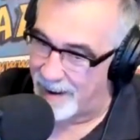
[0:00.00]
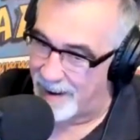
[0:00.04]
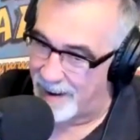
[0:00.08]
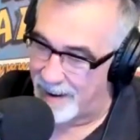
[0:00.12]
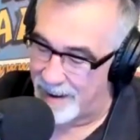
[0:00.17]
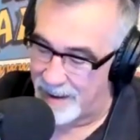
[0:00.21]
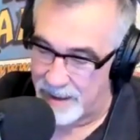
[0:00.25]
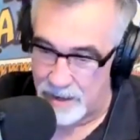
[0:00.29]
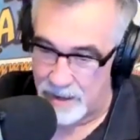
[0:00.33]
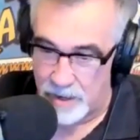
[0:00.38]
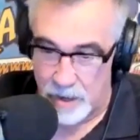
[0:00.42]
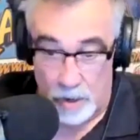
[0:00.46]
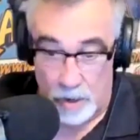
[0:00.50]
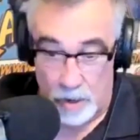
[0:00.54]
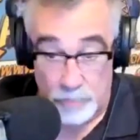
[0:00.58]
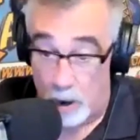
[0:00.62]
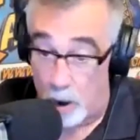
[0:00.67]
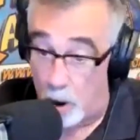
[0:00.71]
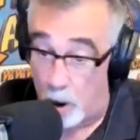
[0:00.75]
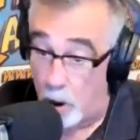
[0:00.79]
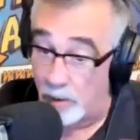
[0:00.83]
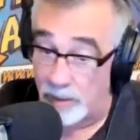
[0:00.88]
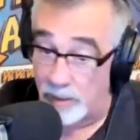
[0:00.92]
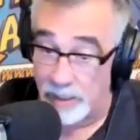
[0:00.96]
and on
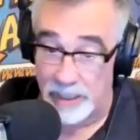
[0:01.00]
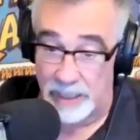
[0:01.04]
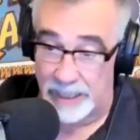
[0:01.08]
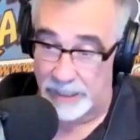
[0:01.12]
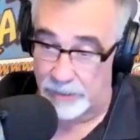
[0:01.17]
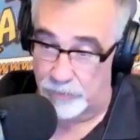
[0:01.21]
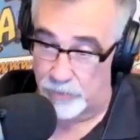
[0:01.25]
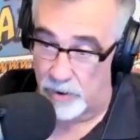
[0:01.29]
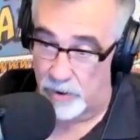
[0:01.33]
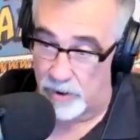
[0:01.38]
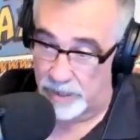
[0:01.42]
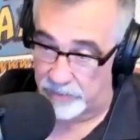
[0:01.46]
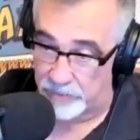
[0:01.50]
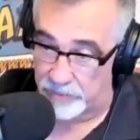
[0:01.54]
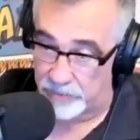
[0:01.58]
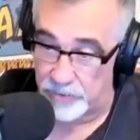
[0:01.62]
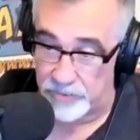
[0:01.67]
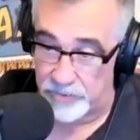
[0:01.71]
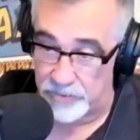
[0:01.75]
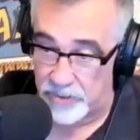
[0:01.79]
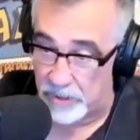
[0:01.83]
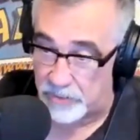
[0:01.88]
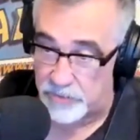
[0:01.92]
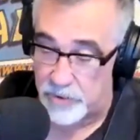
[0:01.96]
all
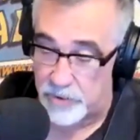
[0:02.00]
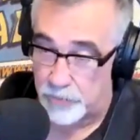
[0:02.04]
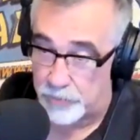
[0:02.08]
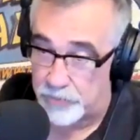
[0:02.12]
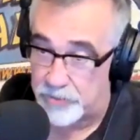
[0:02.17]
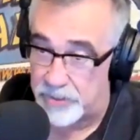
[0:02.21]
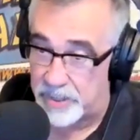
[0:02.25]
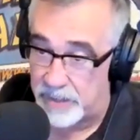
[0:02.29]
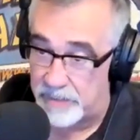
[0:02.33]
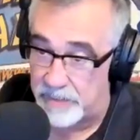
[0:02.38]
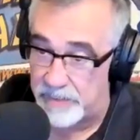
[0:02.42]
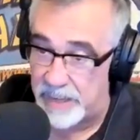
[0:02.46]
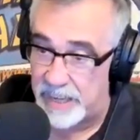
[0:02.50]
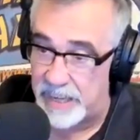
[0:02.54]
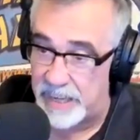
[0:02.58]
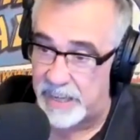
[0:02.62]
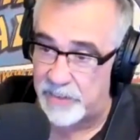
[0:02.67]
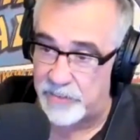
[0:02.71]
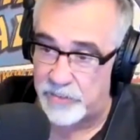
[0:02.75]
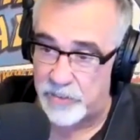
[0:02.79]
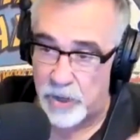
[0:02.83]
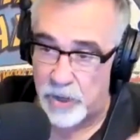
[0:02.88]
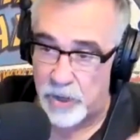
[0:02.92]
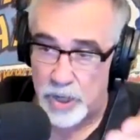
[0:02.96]
electronics, it's on your
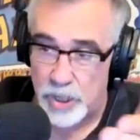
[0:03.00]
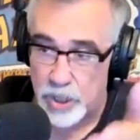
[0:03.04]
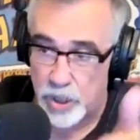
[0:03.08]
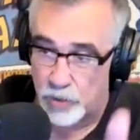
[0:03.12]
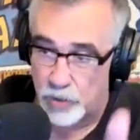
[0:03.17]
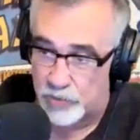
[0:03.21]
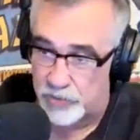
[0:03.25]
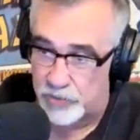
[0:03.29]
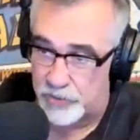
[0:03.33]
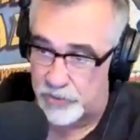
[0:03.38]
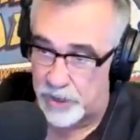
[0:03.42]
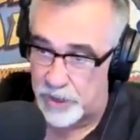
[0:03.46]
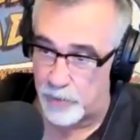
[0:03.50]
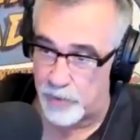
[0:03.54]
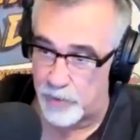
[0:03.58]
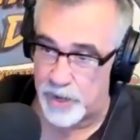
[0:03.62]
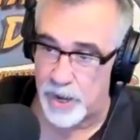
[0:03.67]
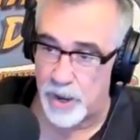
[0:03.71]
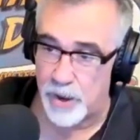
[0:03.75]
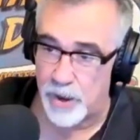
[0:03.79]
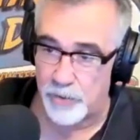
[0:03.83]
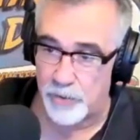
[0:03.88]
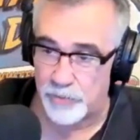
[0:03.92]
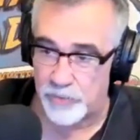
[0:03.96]
TVs, your
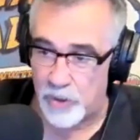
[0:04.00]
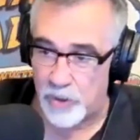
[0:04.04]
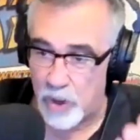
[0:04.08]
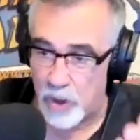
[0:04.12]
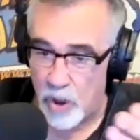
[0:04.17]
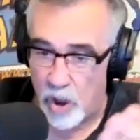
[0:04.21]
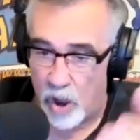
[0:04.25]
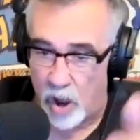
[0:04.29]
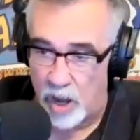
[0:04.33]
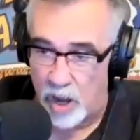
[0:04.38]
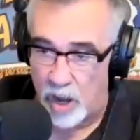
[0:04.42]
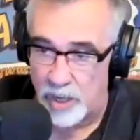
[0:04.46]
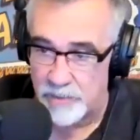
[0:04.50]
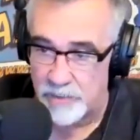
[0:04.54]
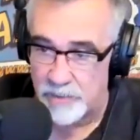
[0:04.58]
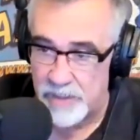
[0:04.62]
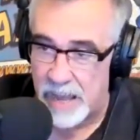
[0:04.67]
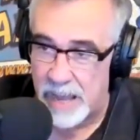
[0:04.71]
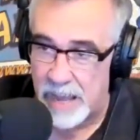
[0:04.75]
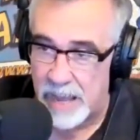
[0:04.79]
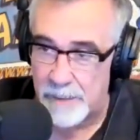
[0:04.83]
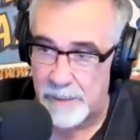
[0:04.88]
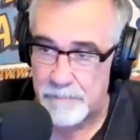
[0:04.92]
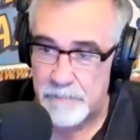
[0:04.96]
stereos, all of
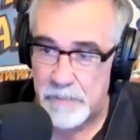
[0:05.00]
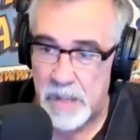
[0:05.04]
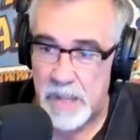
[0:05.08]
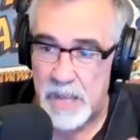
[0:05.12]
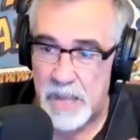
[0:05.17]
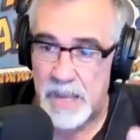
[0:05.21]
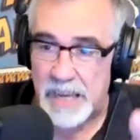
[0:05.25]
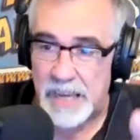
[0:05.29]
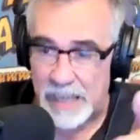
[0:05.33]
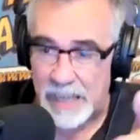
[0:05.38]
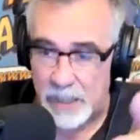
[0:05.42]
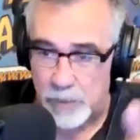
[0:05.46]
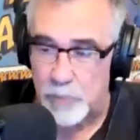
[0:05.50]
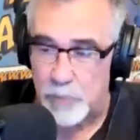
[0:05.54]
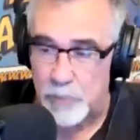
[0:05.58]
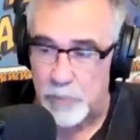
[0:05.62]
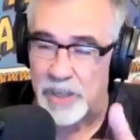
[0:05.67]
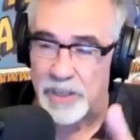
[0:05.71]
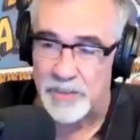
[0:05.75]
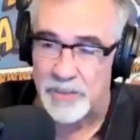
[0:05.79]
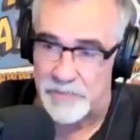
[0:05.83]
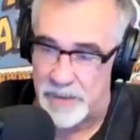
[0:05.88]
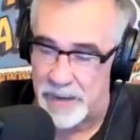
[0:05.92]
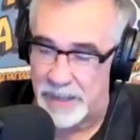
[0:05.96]
that, it
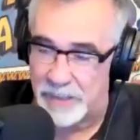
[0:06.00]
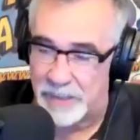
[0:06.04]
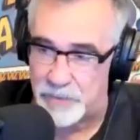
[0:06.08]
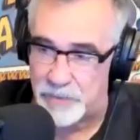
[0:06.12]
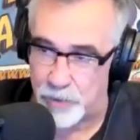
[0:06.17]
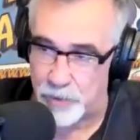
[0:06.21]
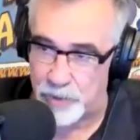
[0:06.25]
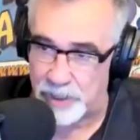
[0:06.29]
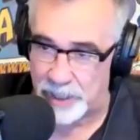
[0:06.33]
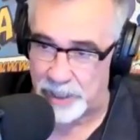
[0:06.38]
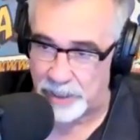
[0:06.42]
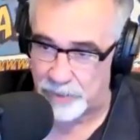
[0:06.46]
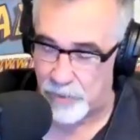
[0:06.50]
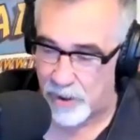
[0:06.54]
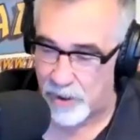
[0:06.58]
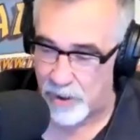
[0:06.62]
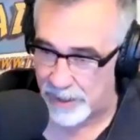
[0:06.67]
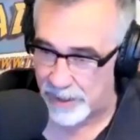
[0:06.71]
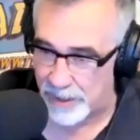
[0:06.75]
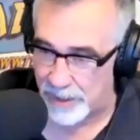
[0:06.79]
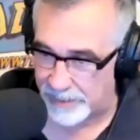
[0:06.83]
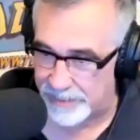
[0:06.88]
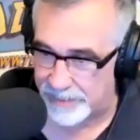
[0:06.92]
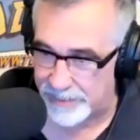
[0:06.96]
will affect your
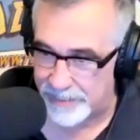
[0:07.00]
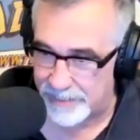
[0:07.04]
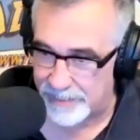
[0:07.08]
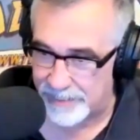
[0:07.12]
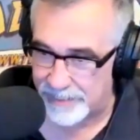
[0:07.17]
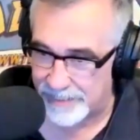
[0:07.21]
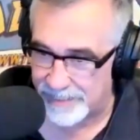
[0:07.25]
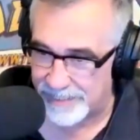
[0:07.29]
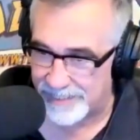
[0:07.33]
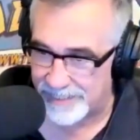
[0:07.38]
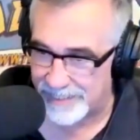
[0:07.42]
electronics.